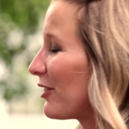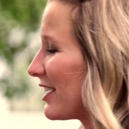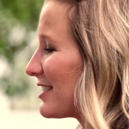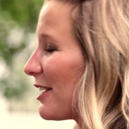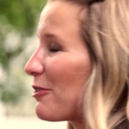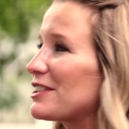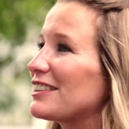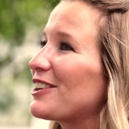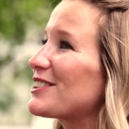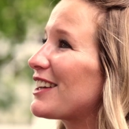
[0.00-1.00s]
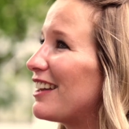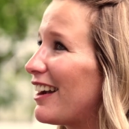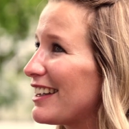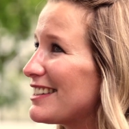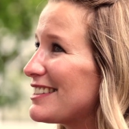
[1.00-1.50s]
granted, I wasn't there as a
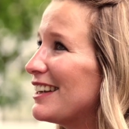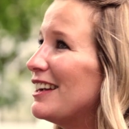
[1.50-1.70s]
client,